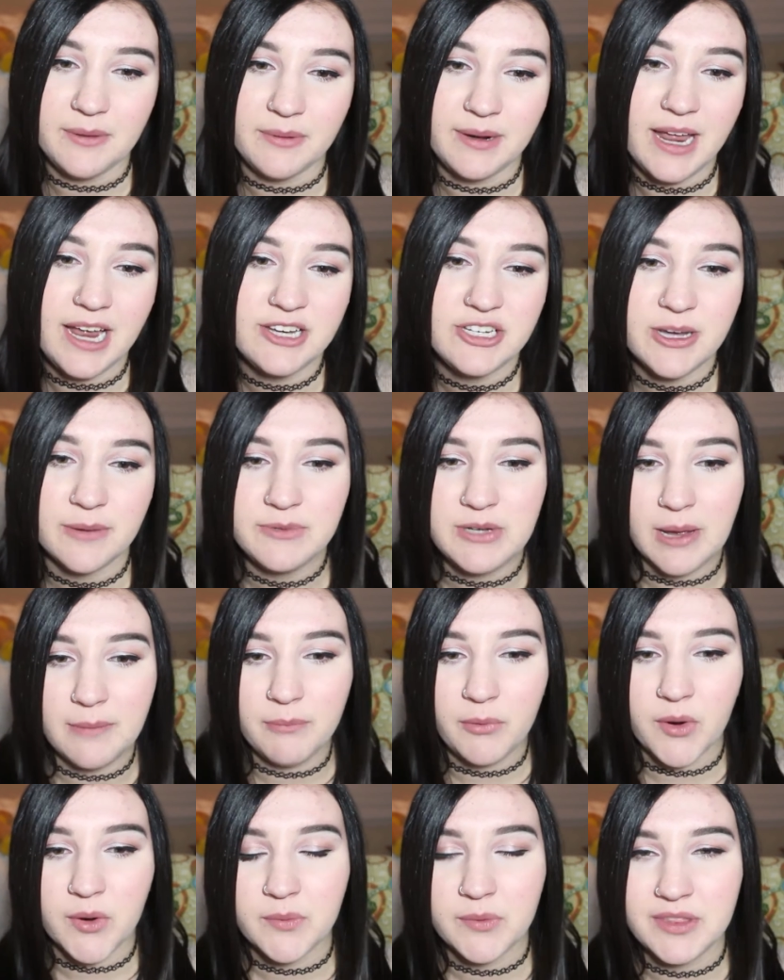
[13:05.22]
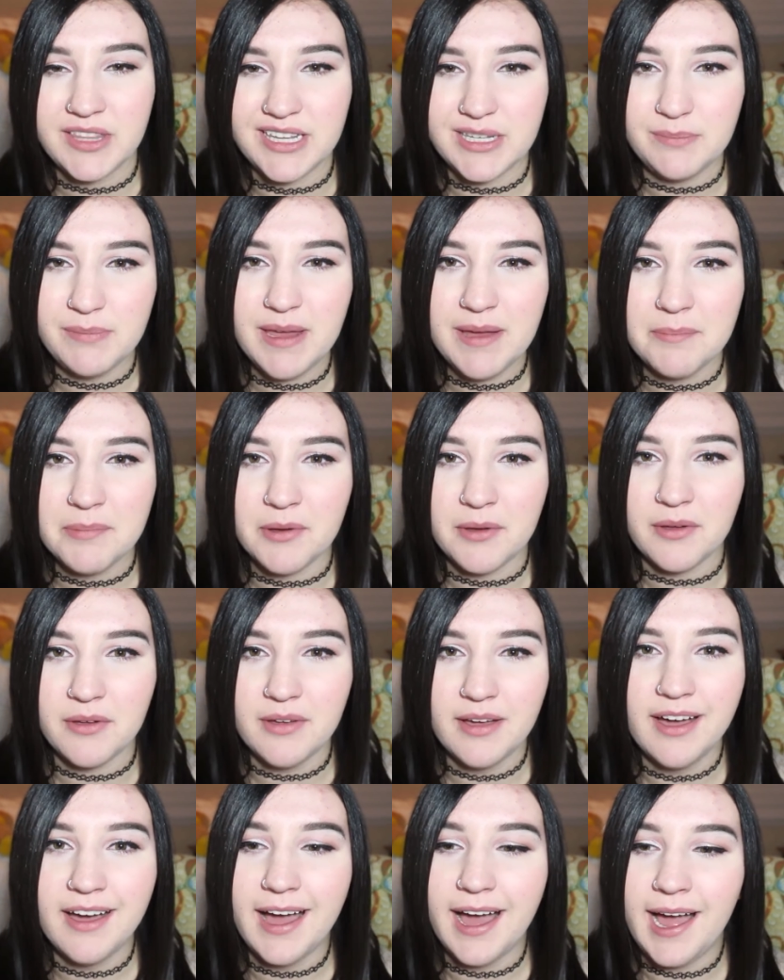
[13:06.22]
when I jumped on board with these
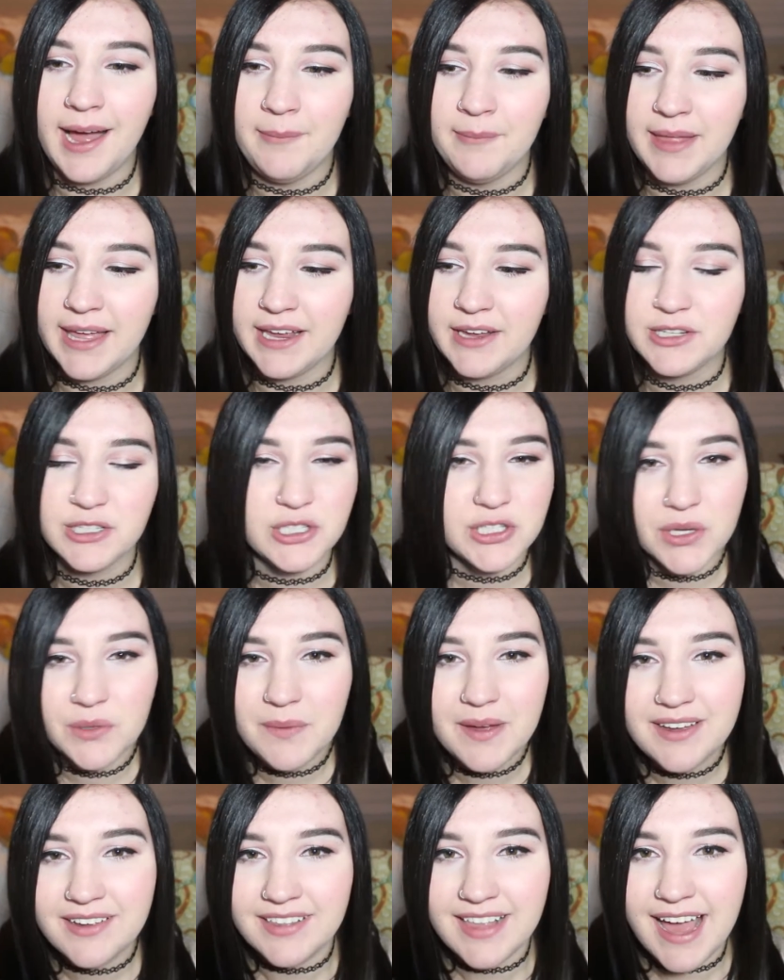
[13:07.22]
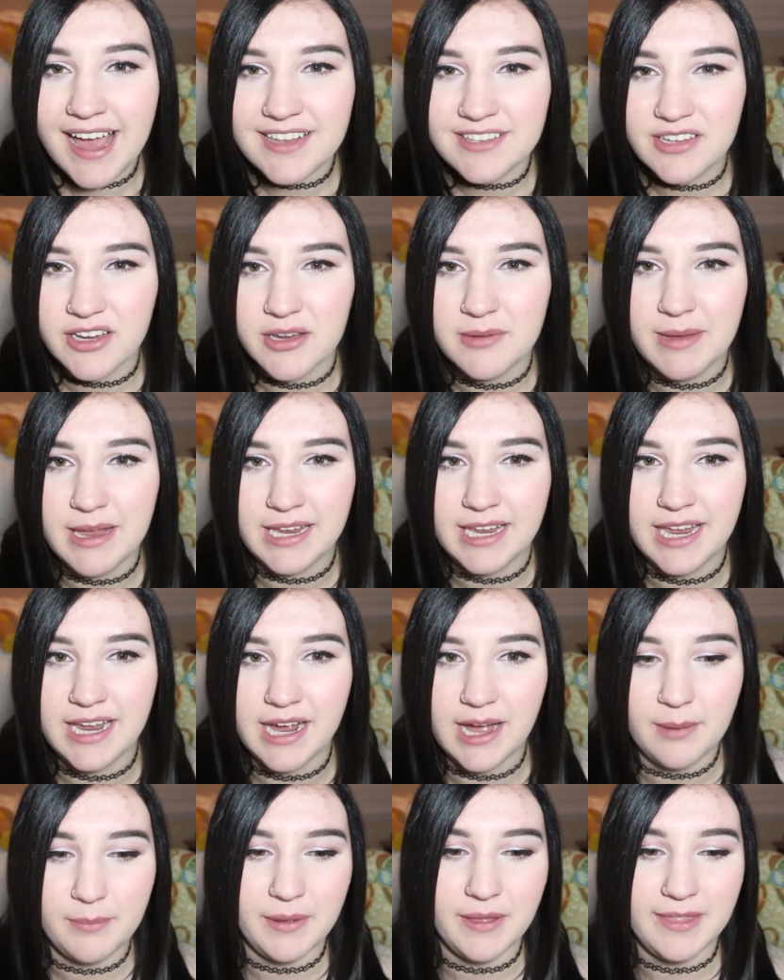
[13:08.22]
people, I'm like, so what class are you
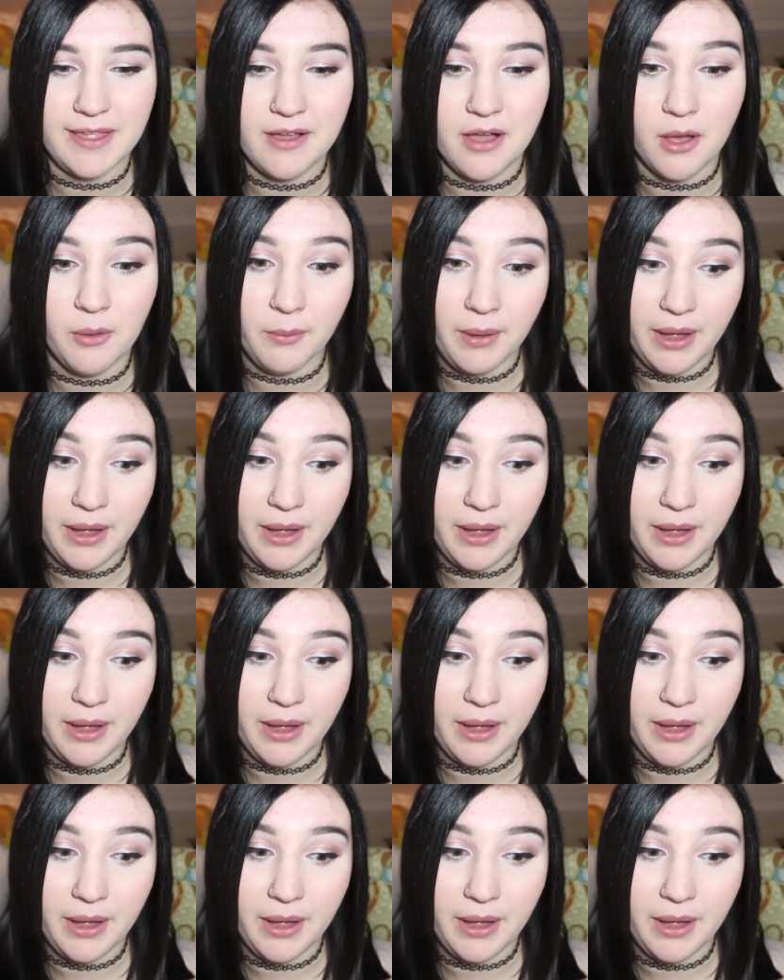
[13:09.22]
making up? And they all